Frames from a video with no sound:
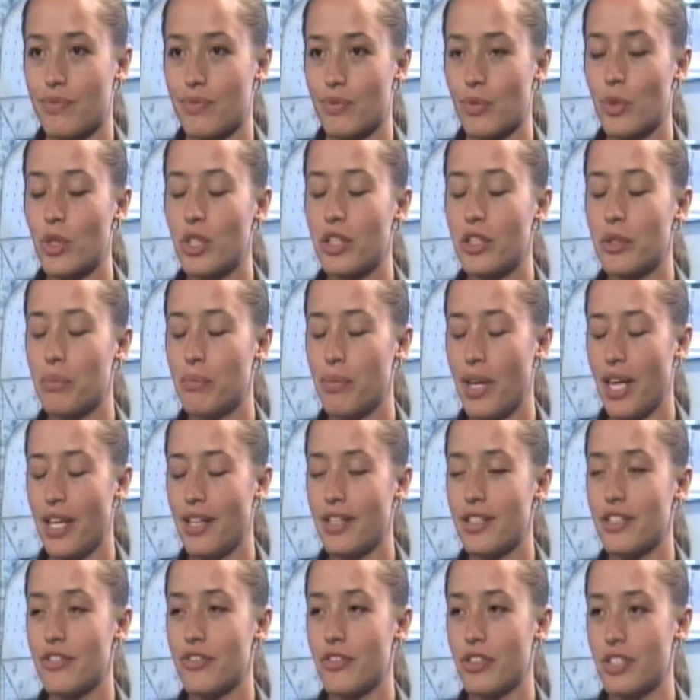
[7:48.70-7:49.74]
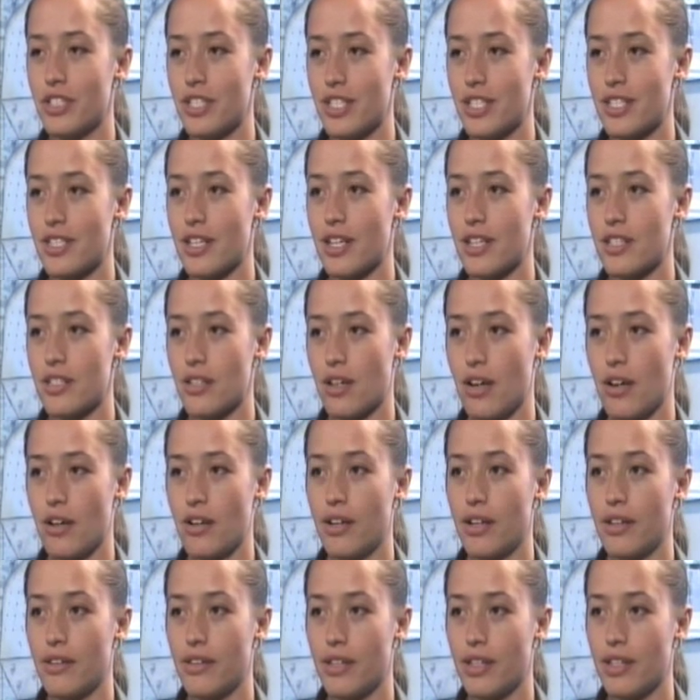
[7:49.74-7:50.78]
one of the main differences i saw
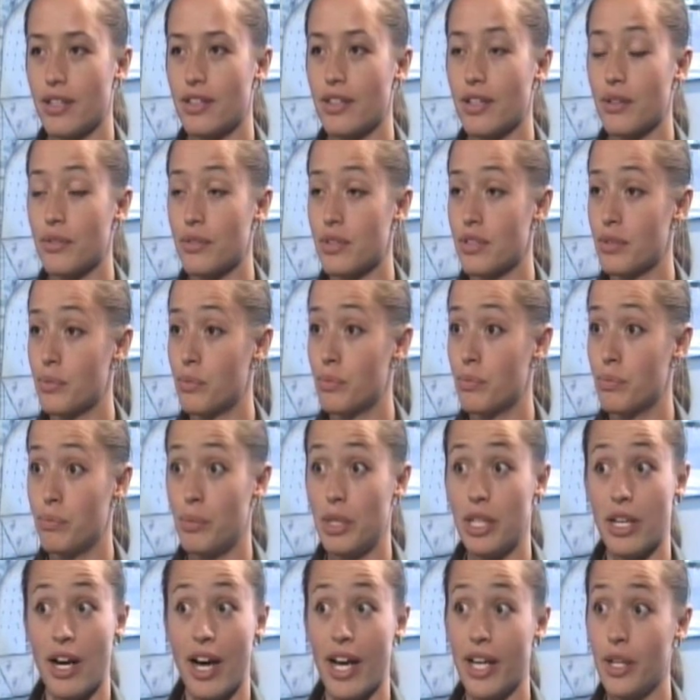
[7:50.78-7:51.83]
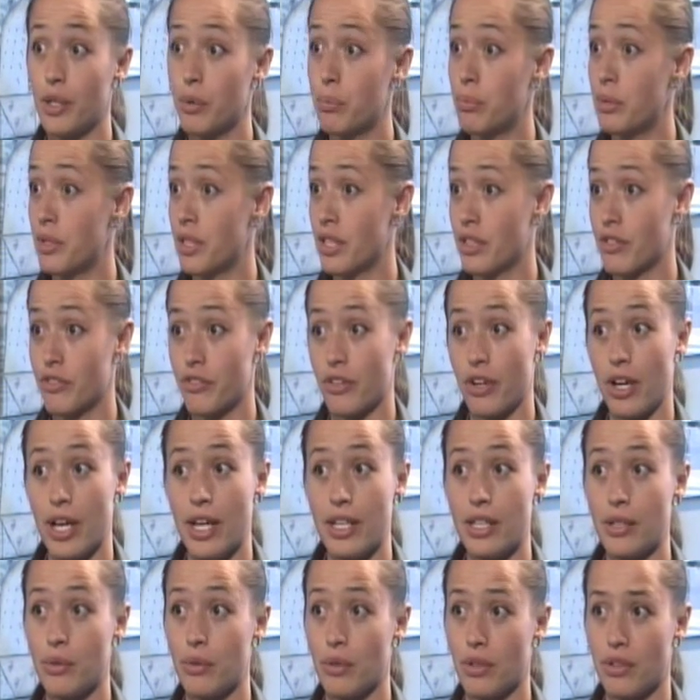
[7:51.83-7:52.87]
and i think that would be eye-opening for
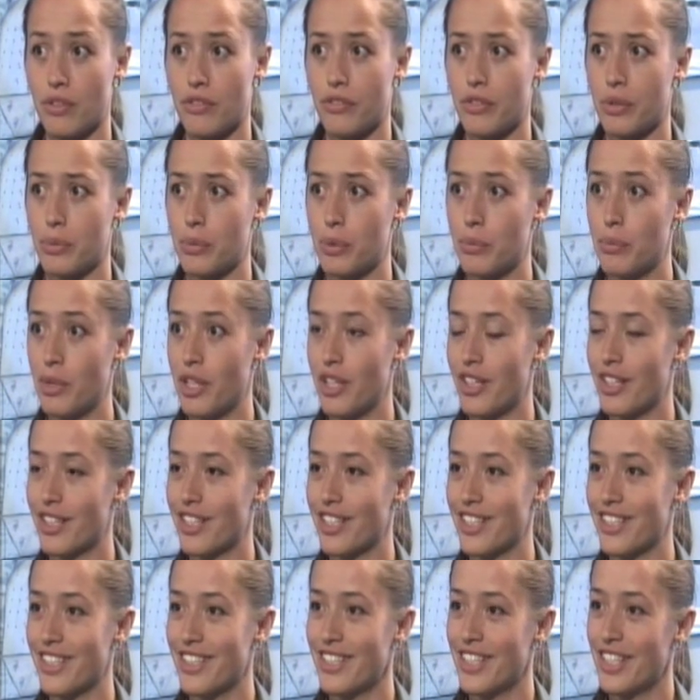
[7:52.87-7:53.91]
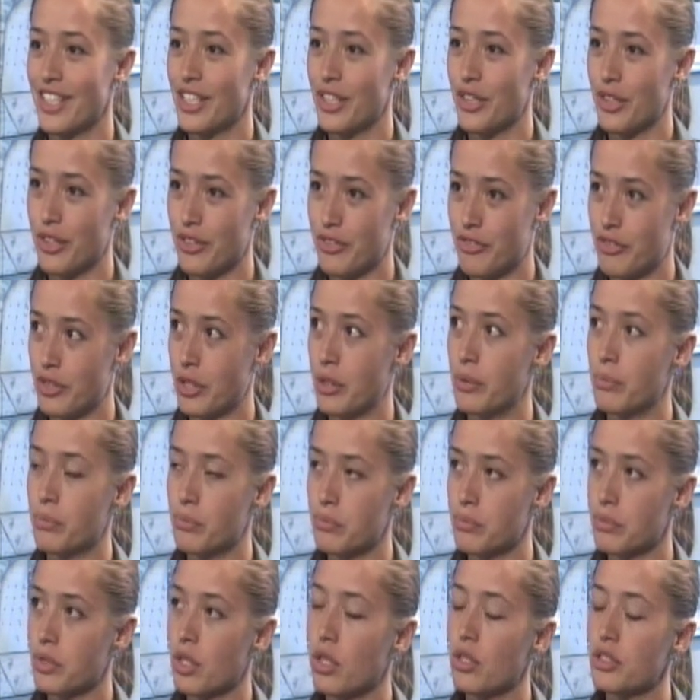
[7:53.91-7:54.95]
anyone from america or from
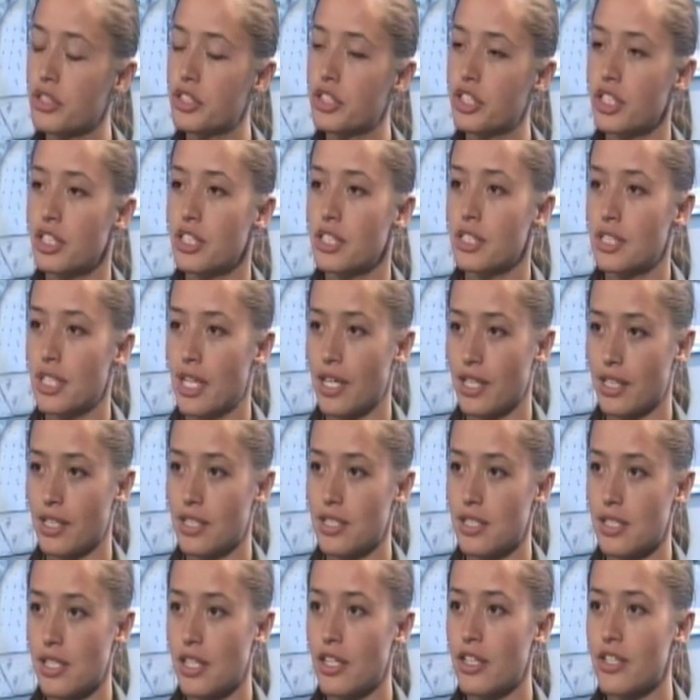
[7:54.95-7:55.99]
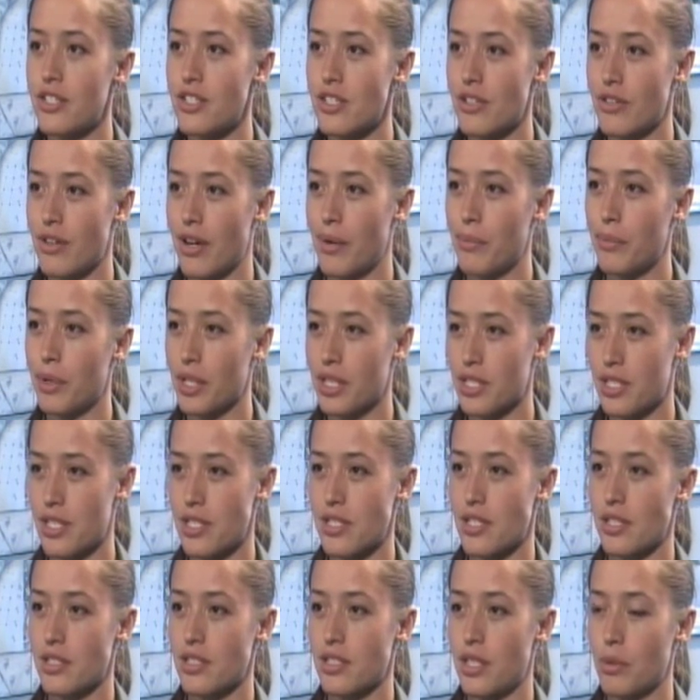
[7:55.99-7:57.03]
cultures that consider ceramics
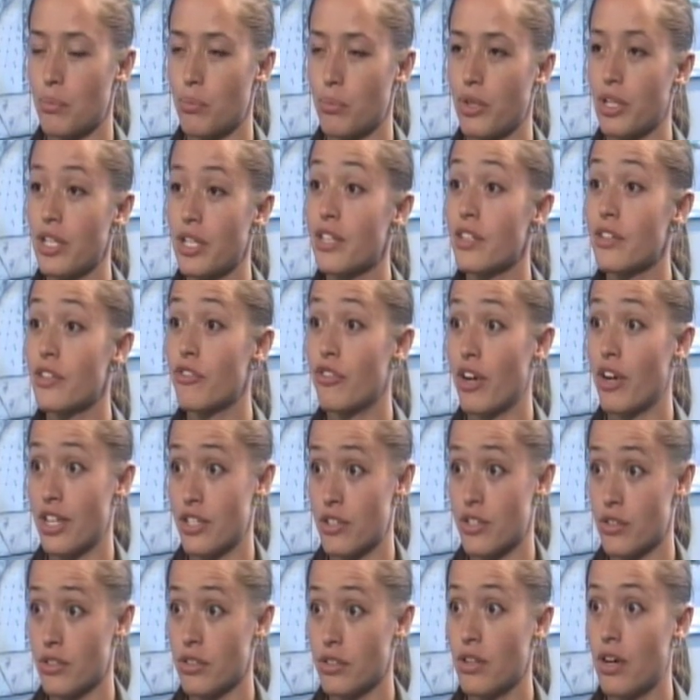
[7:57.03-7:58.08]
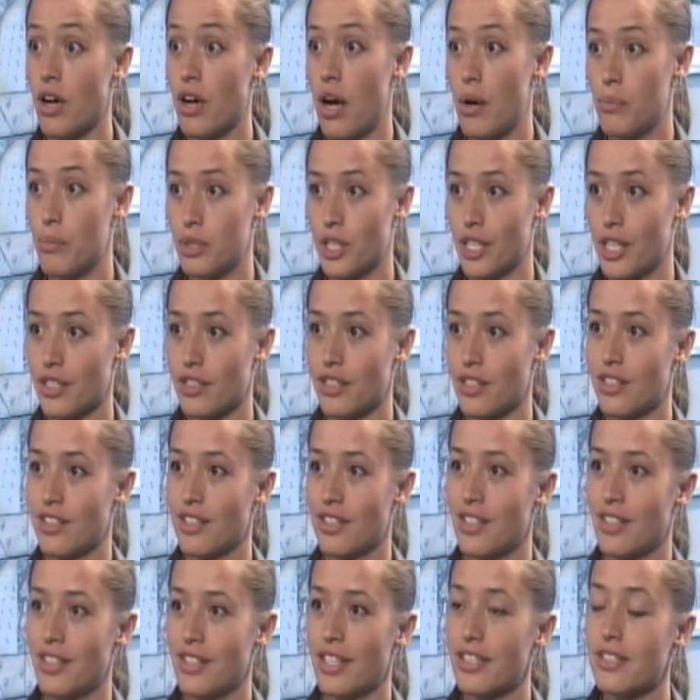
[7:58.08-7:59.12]
as a separate fragile object
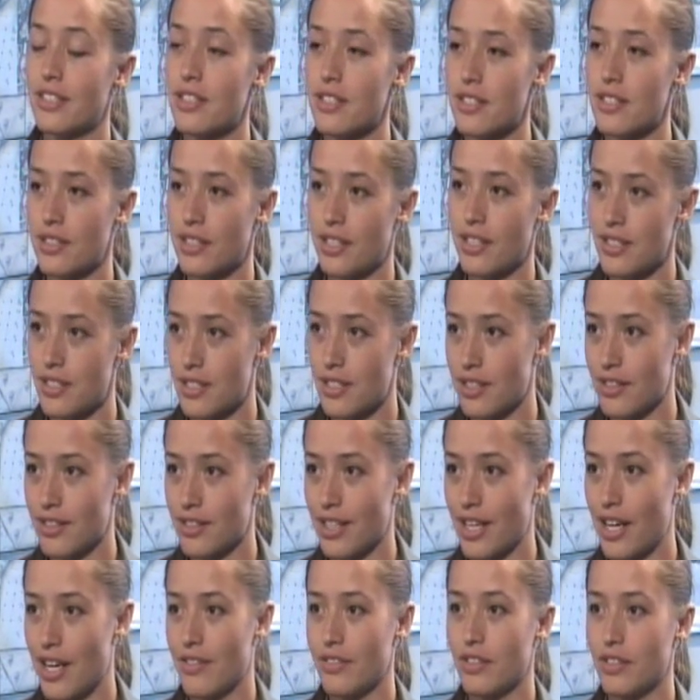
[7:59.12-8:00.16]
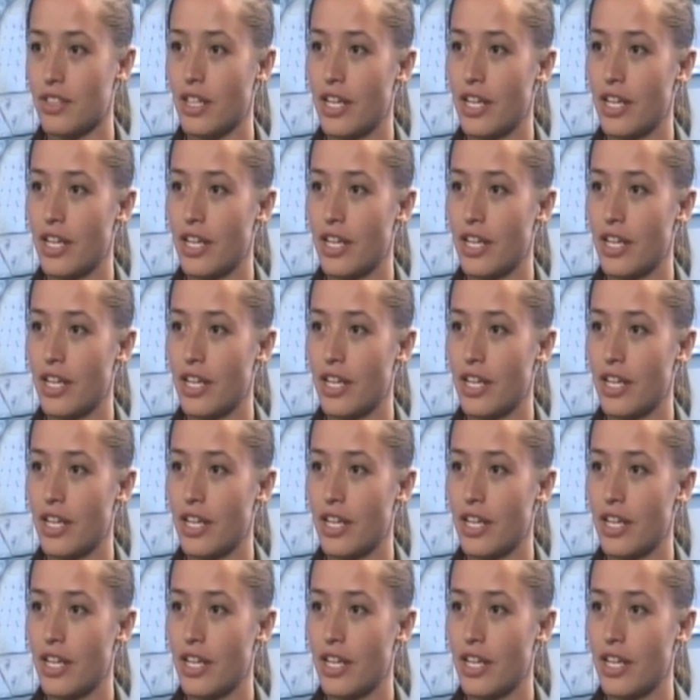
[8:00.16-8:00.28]
that doesn't necessarily have a